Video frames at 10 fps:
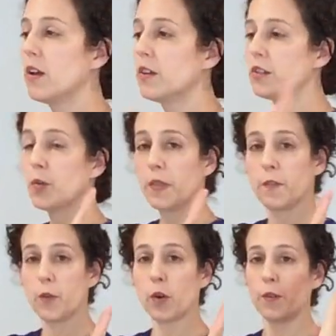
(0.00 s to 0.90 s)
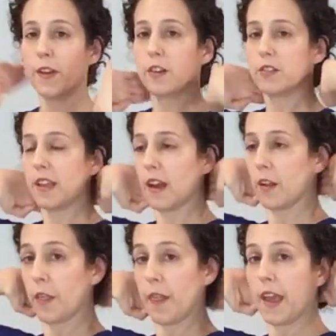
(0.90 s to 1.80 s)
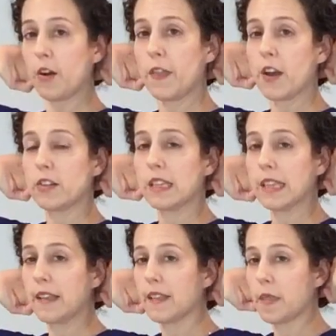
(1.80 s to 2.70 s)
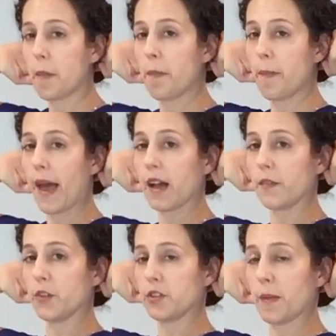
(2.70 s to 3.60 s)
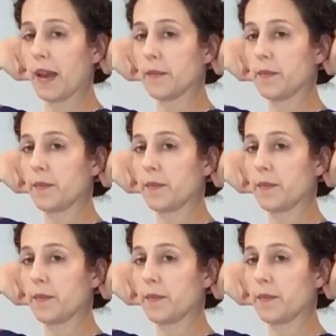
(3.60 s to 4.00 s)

So with the 4 fingers there, they are there to lengthen the back of your spine